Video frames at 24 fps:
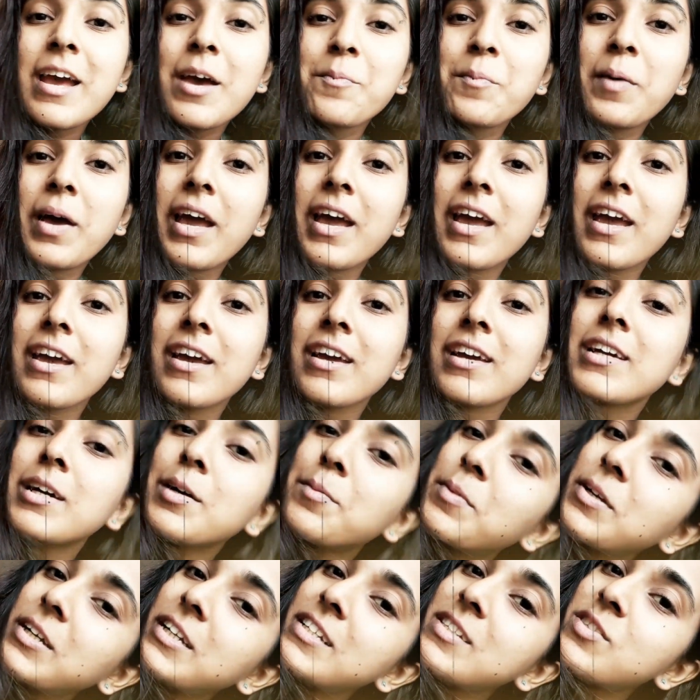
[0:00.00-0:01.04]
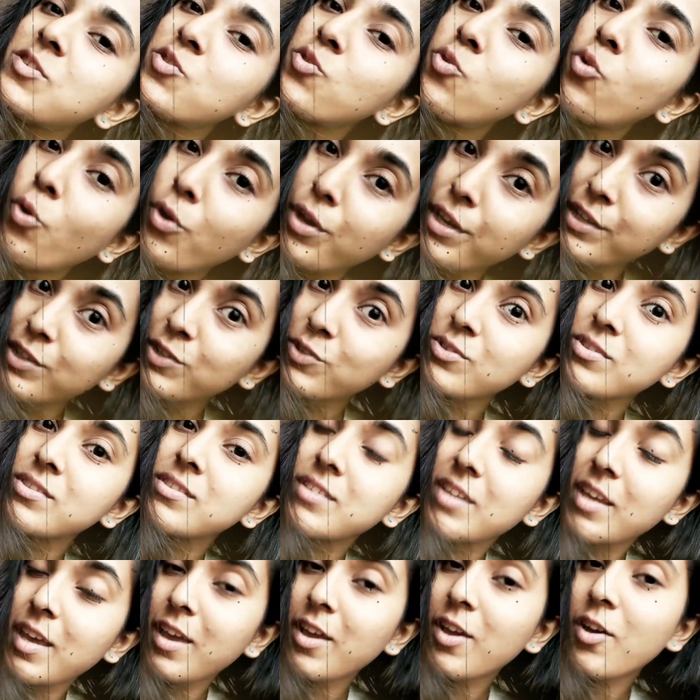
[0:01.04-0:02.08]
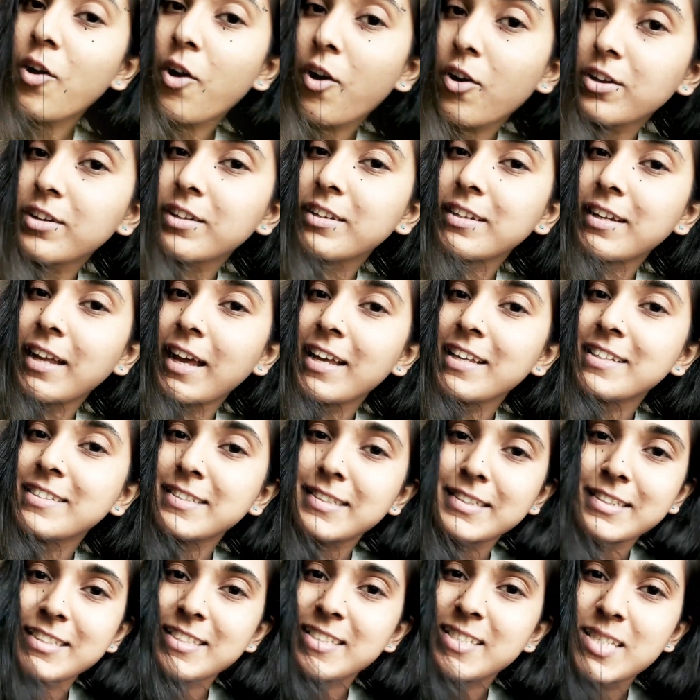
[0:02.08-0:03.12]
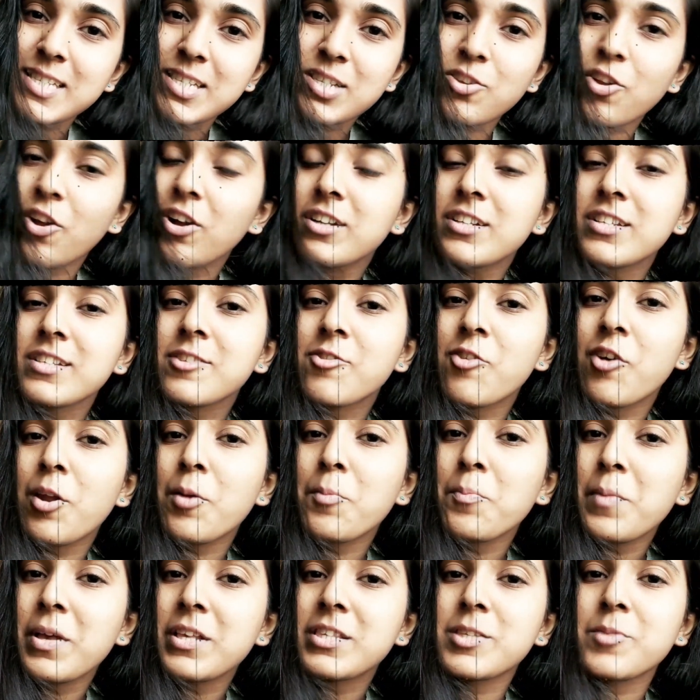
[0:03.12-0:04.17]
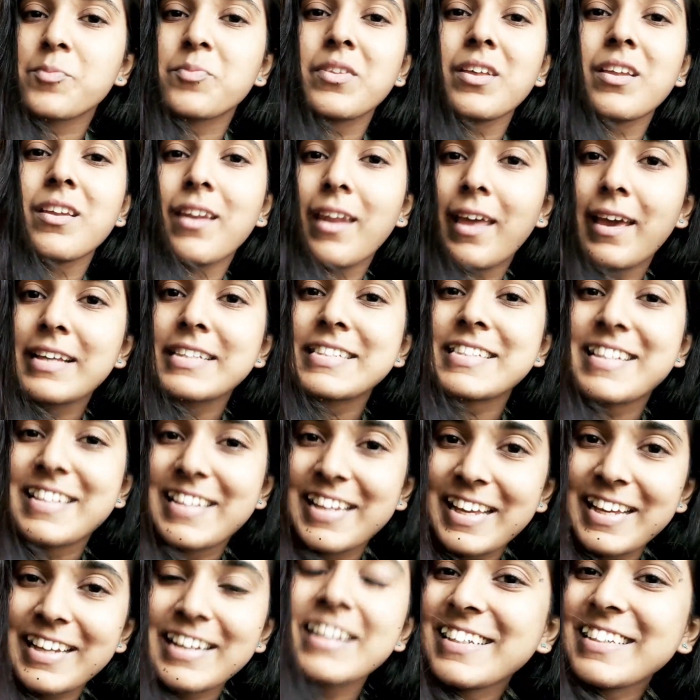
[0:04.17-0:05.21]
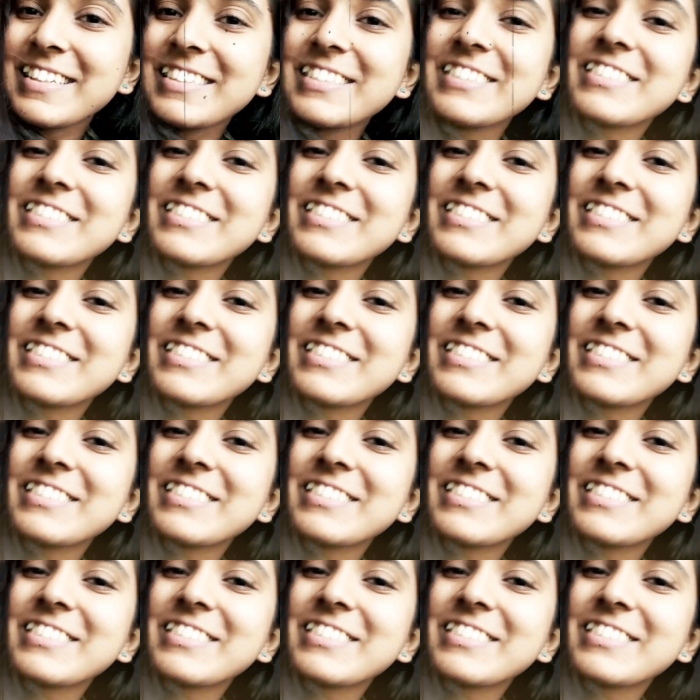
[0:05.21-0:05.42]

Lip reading: my cupboard is going to stay organized and it's not just gonna mess up the next day.